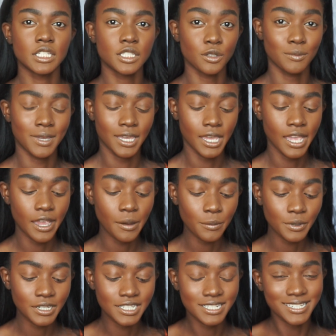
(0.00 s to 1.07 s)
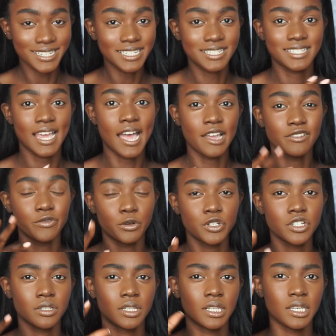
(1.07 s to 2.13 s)
so my camera did die,
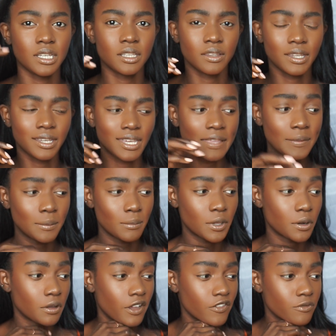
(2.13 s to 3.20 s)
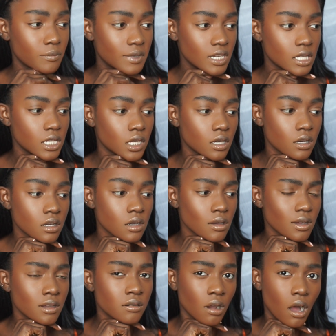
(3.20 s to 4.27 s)
unfortunately, like in the middle of me
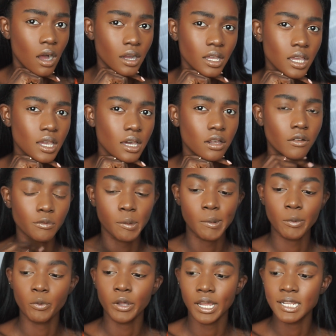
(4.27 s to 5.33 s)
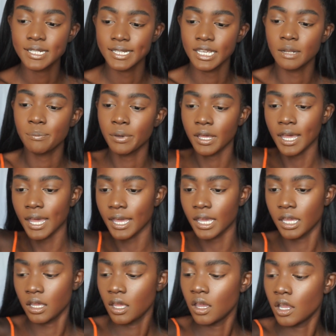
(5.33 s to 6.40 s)
talking. I don't remember what I did, but
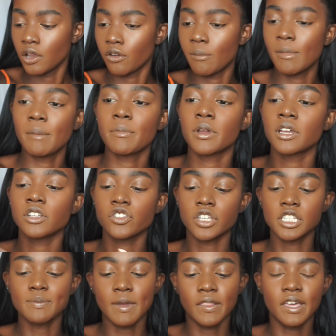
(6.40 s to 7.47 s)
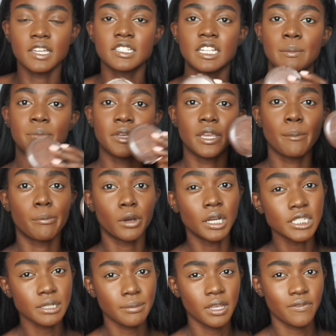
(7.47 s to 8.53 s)
I remember just my last step being
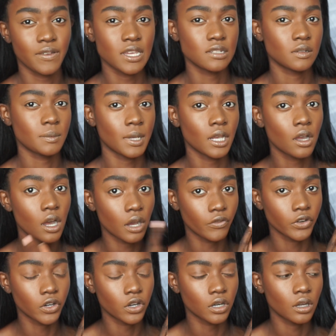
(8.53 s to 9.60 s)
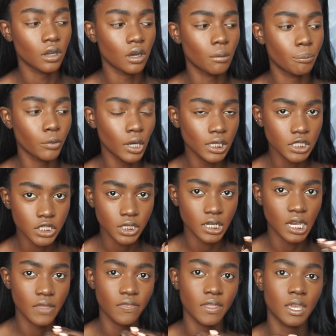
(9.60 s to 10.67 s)
bronzing my face with my CoverGirl
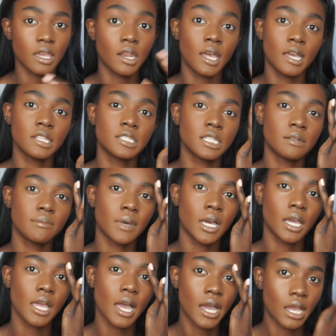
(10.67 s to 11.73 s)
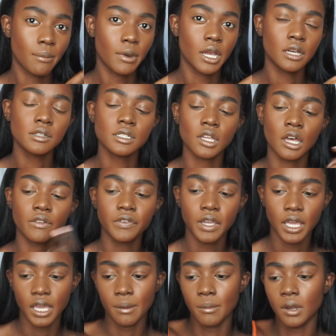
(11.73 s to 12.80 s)
bronzer. And then I did my eyebrows off
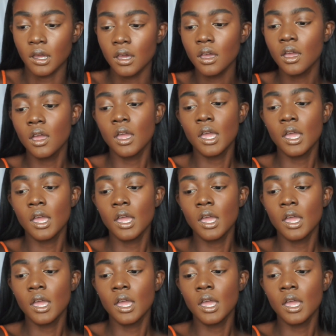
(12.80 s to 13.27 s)
camera.